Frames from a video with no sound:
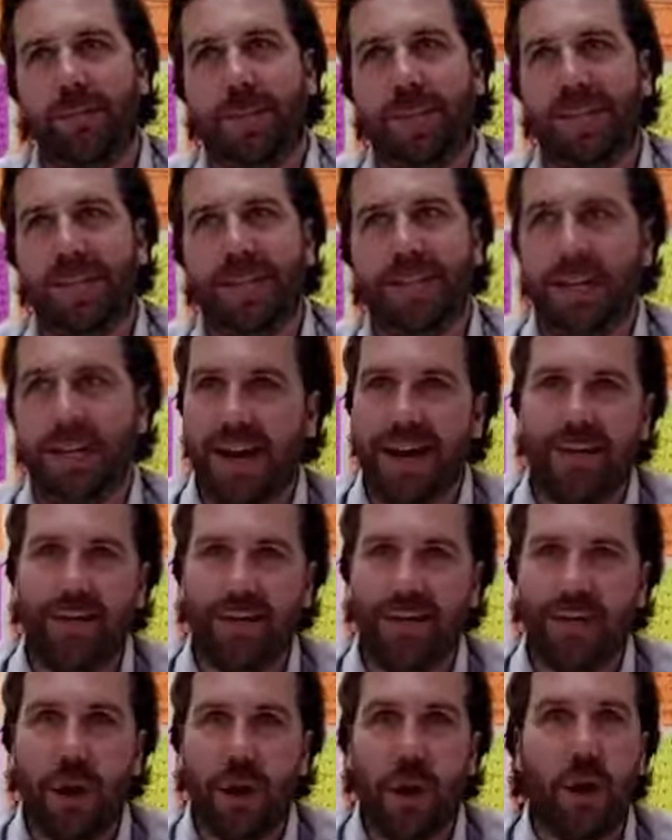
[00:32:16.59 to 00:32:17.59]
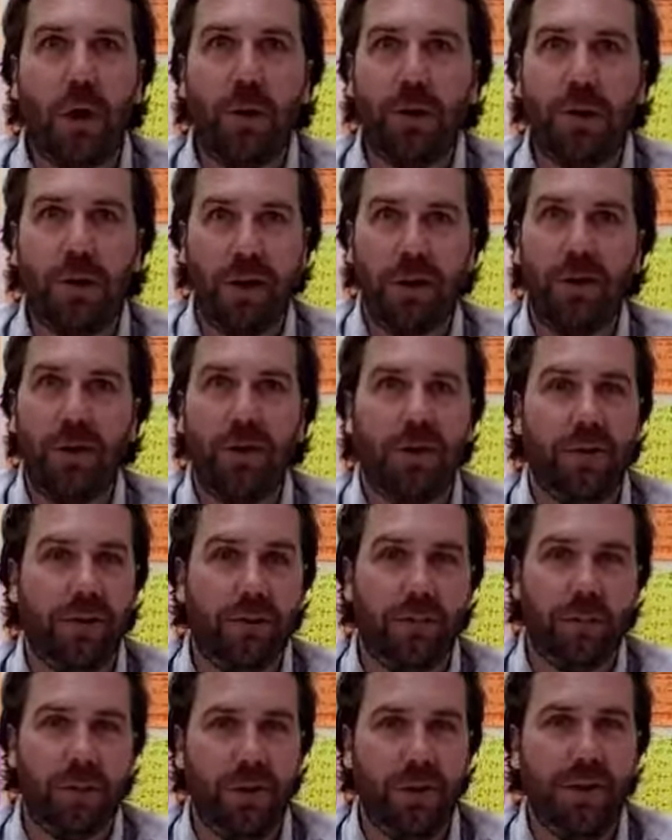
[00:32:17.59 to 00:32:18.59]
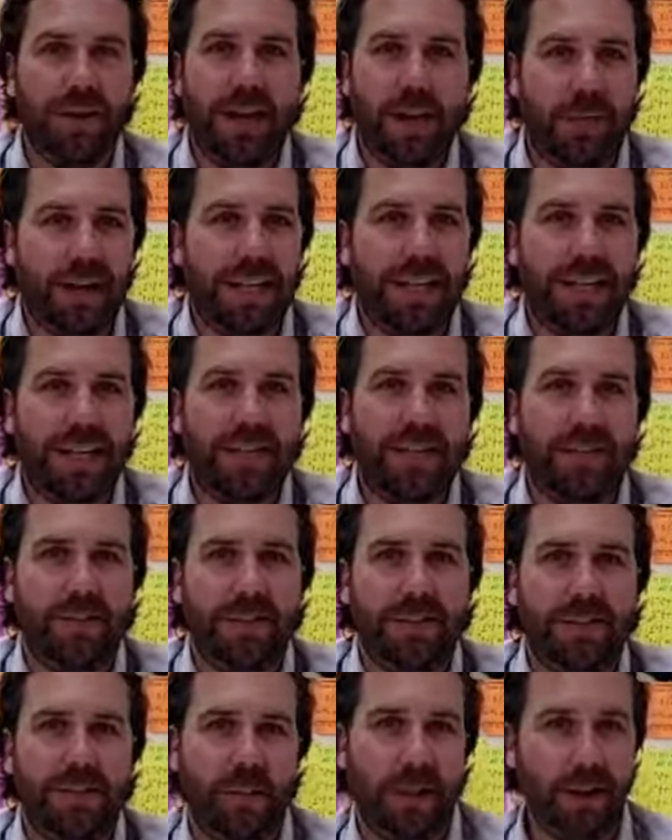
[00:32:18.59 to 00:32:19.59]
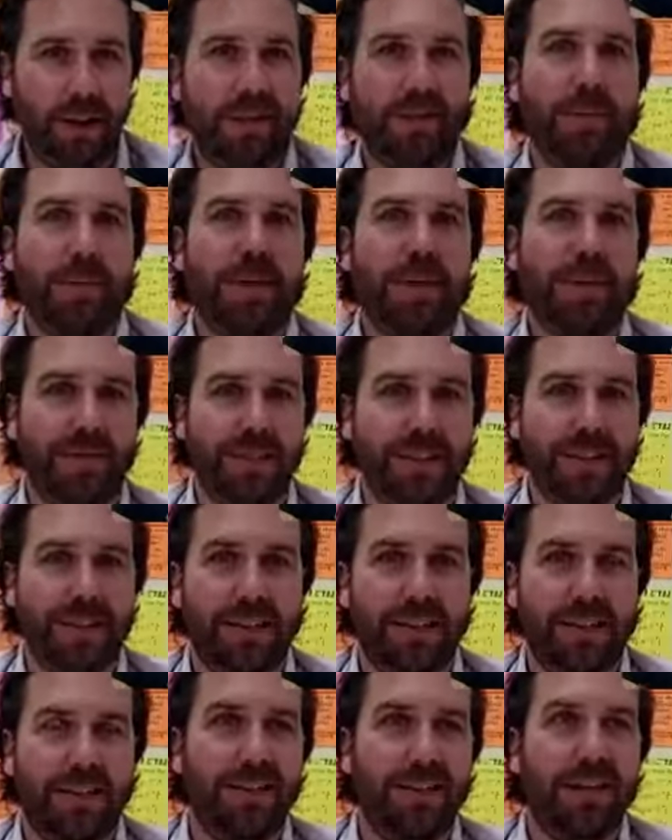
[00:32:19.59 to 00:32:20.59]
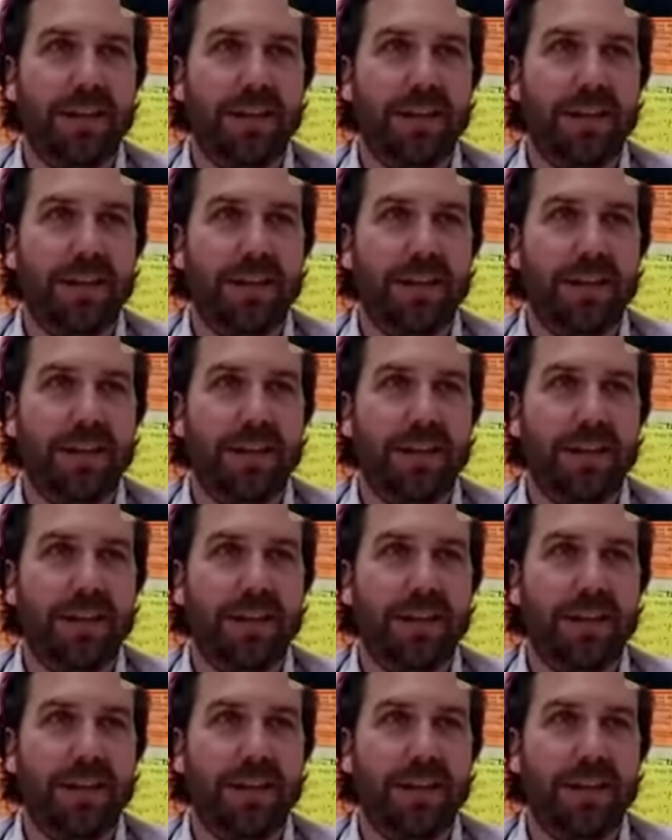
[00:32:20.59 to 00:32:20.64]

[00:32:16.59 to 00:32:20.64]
because I have no load or network activity 11 months of the year?